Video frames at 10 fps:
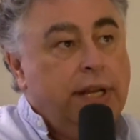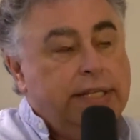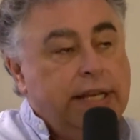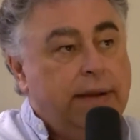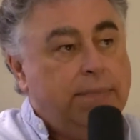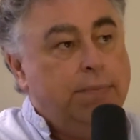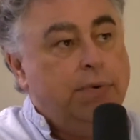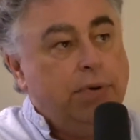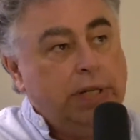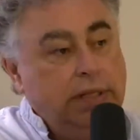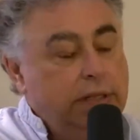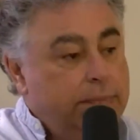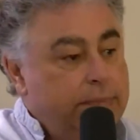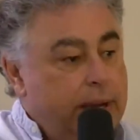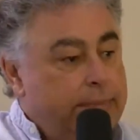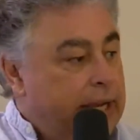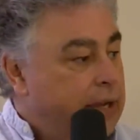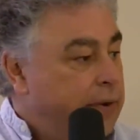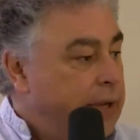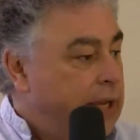I set up the board and look, Mom, I
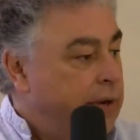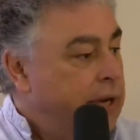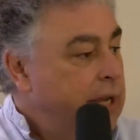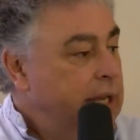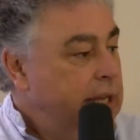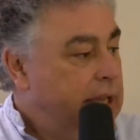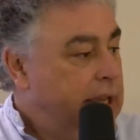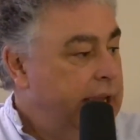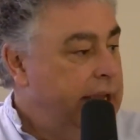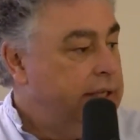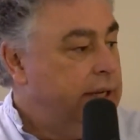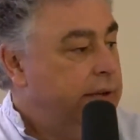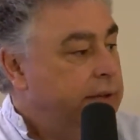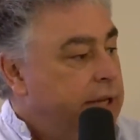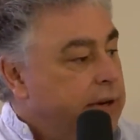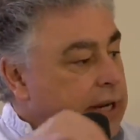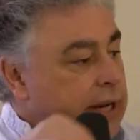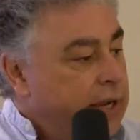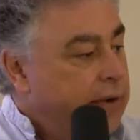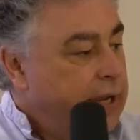go here. The king has to go there, and
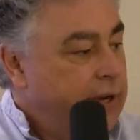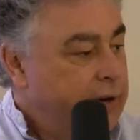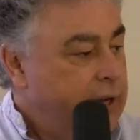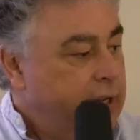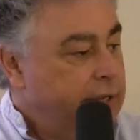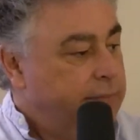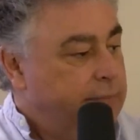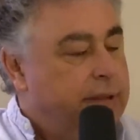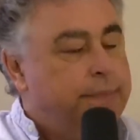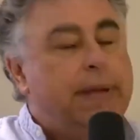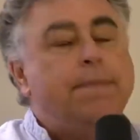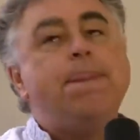I go here, and I smothered me.